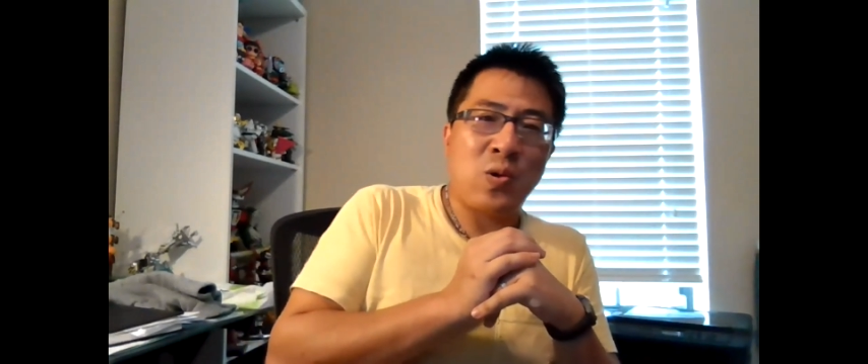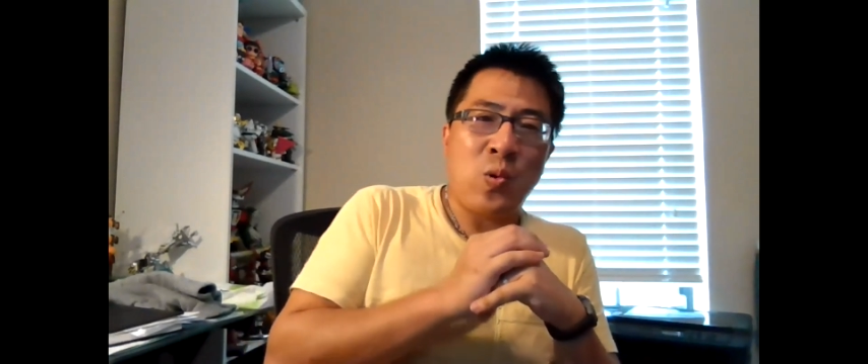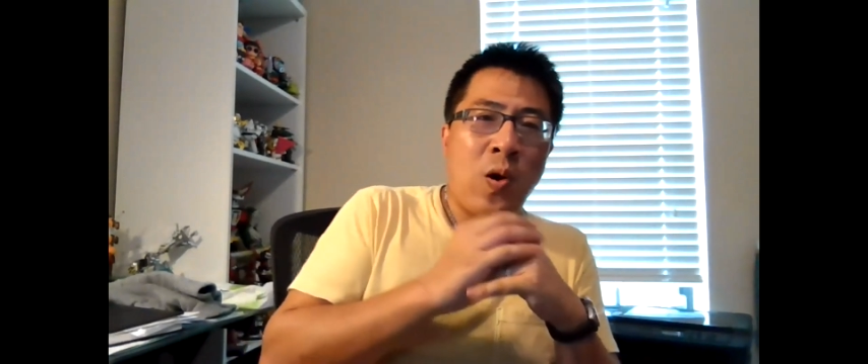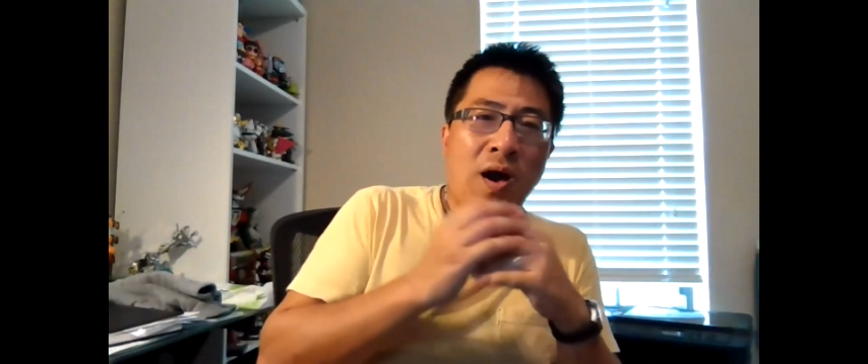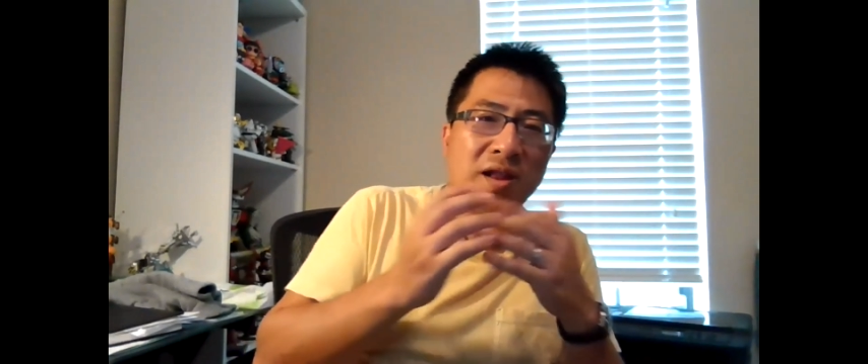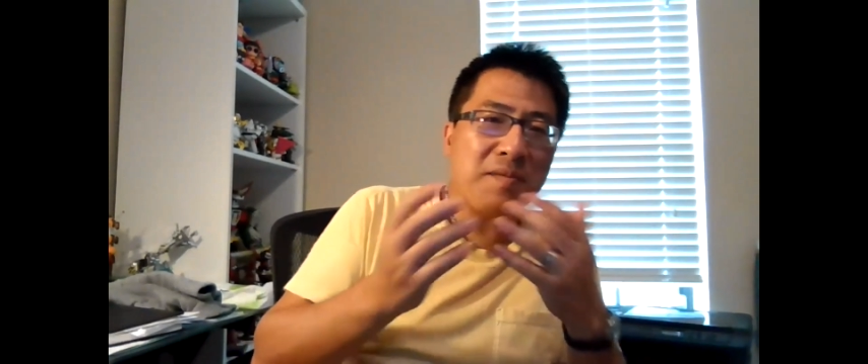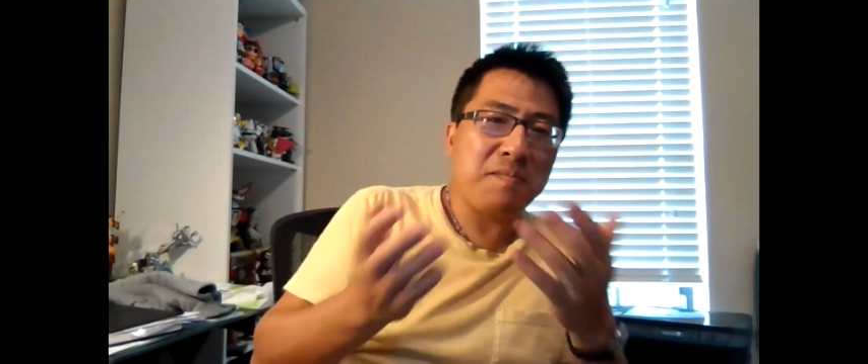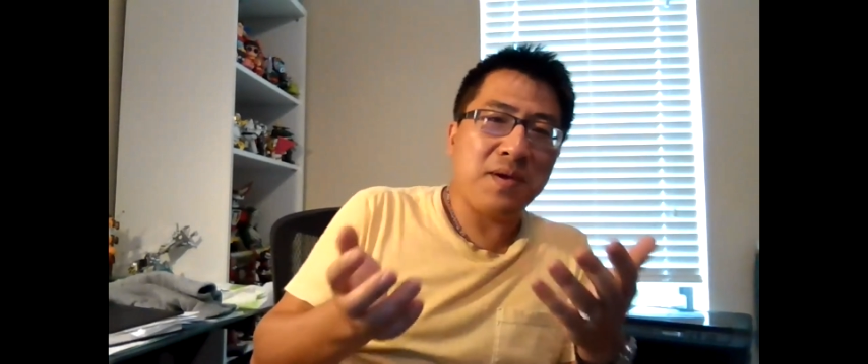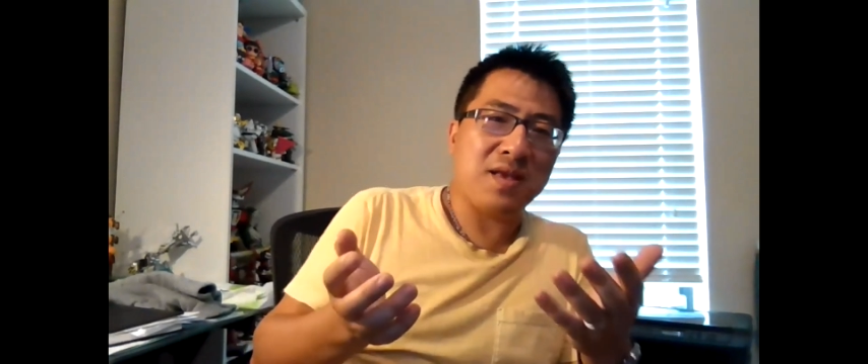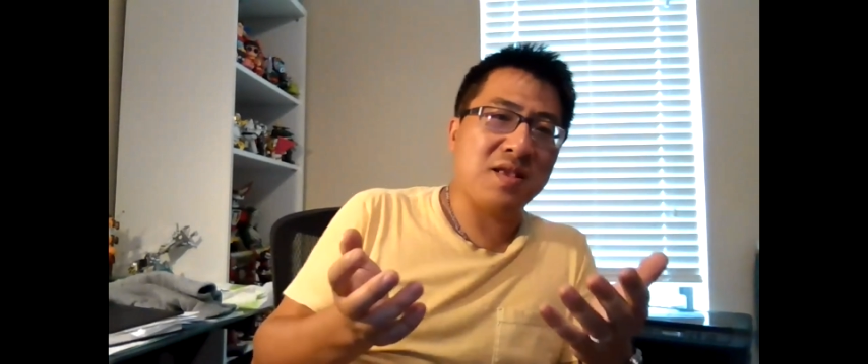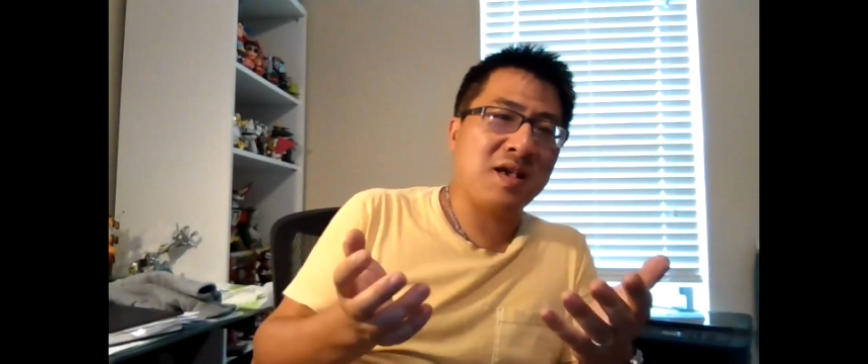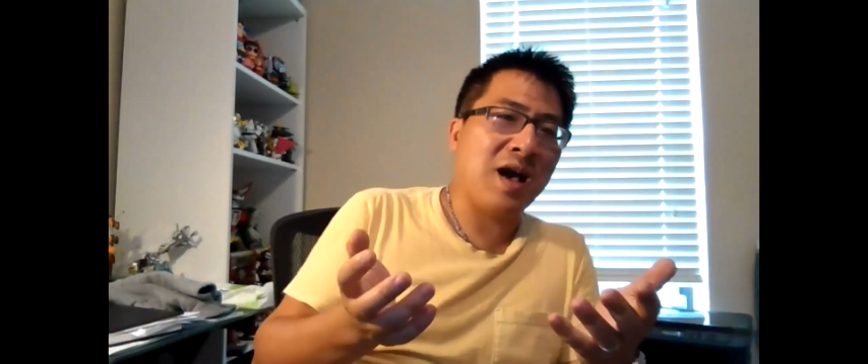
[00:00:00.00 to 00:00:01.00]
quite
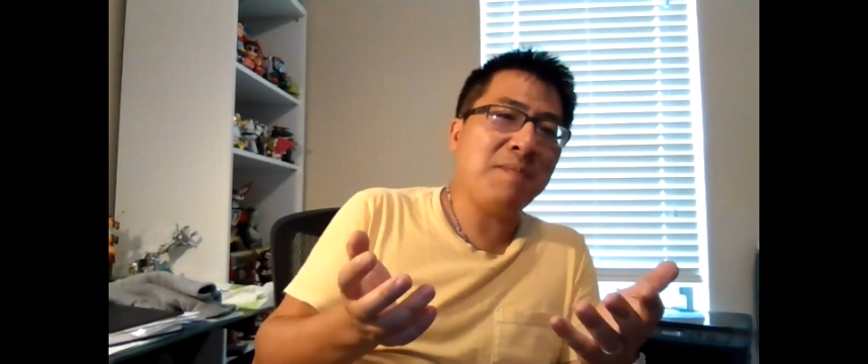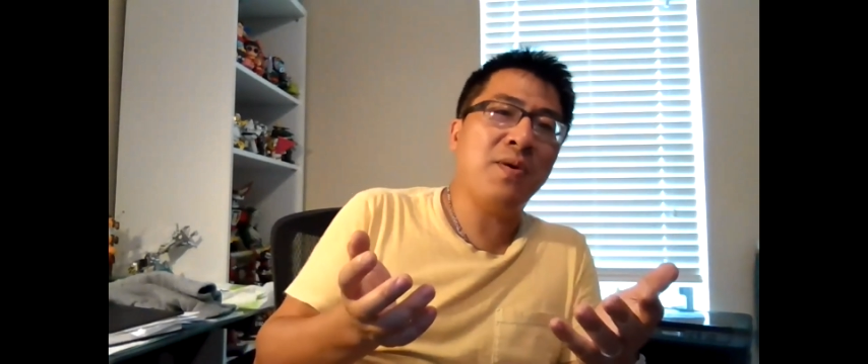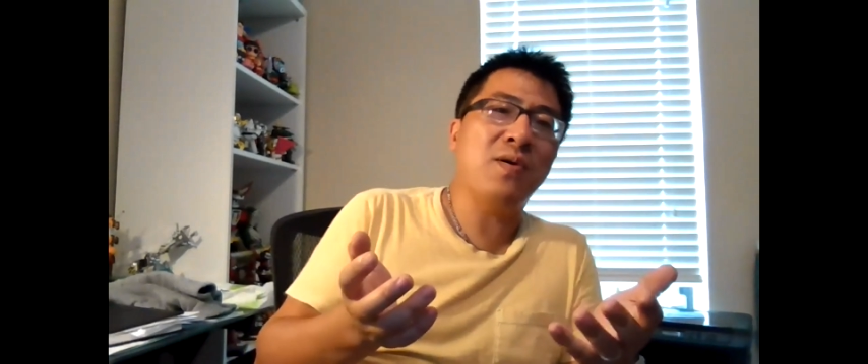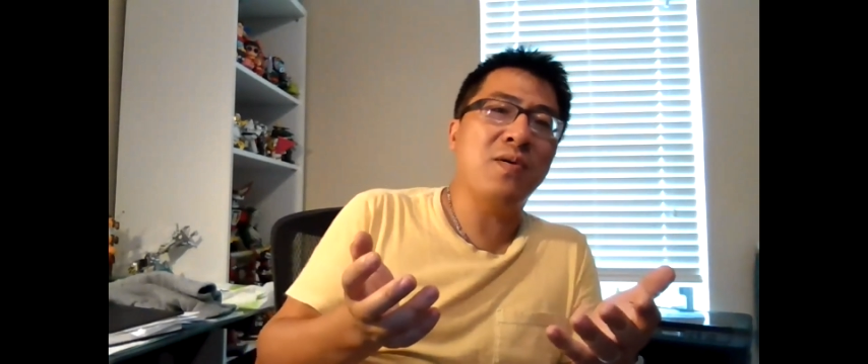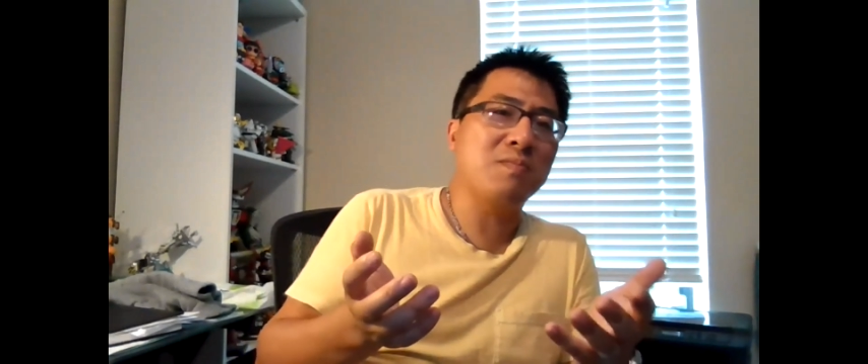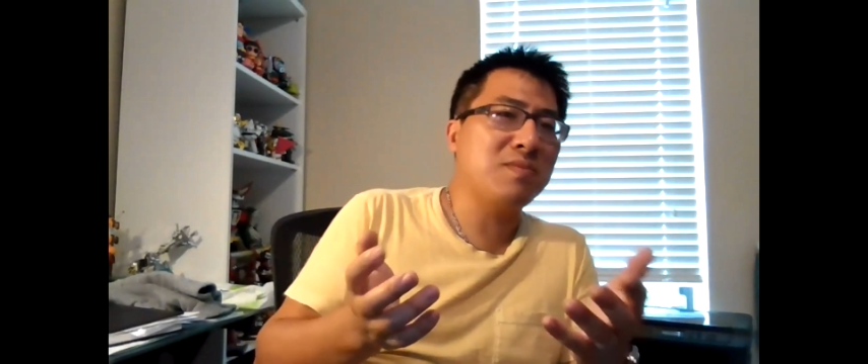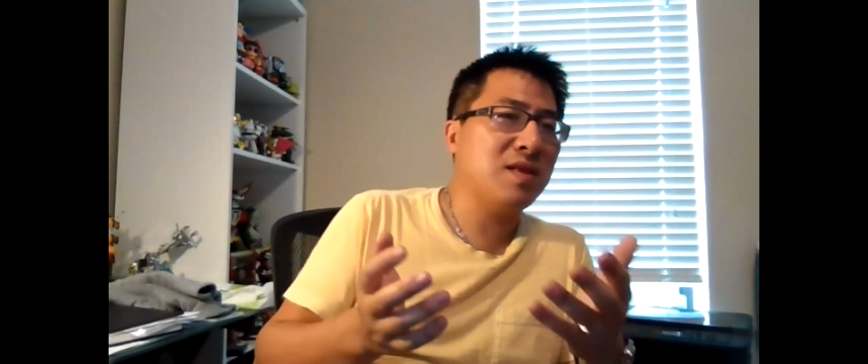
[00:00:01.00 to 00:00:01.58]
a couple of